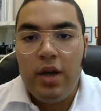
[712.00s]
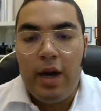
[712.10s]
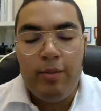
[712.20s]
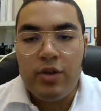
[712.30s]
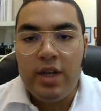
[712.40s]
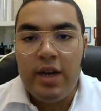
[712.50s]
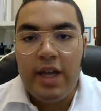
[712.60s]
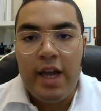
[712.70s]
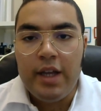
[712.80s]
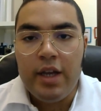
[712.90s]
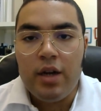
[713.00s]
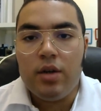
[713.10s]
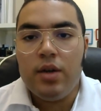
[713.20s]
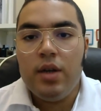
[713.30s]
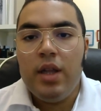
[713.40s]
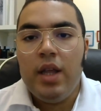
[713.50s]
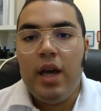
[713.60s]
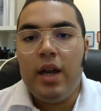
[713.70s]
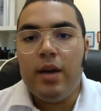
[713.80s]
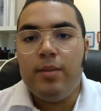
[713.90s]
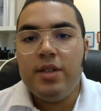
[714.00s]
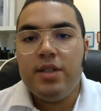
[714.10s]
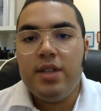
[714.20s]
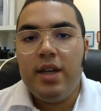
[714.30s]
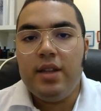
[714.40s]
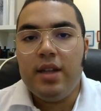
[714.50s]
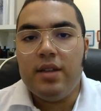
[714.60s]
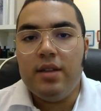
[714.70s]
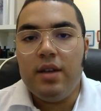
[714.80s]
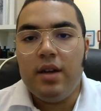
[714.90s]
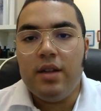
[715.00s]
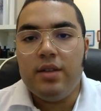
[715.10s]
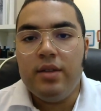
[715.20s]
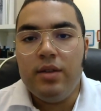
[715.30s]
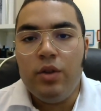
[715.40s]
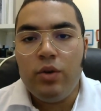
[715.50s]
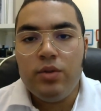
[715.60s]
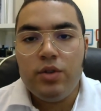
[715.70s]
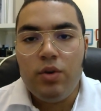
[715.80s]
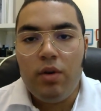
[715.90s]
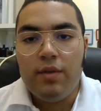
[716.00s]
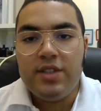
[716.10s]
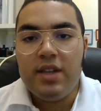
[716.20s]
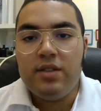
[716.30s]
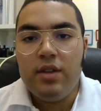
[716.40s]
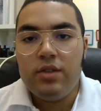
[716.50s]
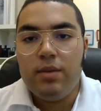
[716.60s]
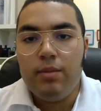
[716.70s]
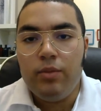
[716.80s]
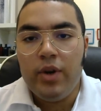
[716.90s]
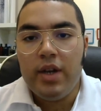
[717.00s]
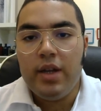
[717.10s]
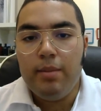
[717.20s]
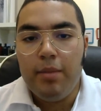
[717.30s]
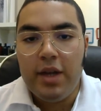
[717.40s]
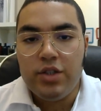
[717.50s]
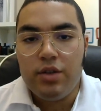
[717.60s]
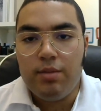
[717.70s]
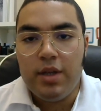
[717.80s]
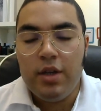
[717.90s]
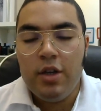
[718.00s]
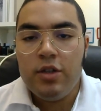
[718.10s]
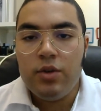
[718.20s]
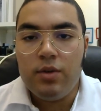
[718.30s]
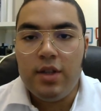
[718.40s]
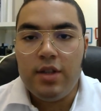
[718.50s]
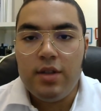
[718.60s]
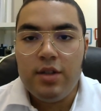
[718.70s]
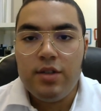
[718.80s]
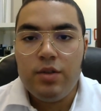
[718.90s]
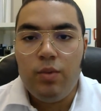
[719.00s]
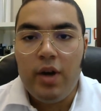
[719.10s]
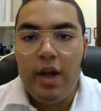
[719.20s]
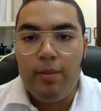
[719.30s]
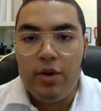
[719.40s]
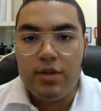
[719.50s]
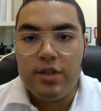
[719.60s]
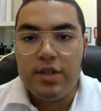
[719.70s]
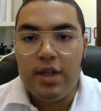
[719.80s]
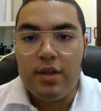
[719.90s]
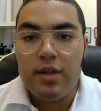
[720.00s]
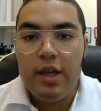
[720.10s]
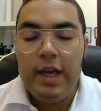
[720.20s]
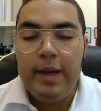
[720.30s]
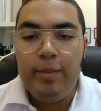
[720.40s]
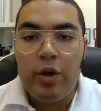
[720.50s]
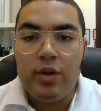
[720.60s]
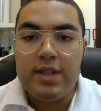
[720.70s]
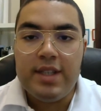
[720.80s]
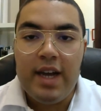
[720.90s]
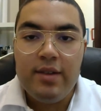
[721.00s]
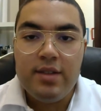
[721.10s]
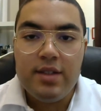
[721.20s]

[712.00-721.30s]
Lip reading: I'm not getting any younger, and I must say that those sort of scents doesn't really matches me. So this is why I bought this scent, because it has the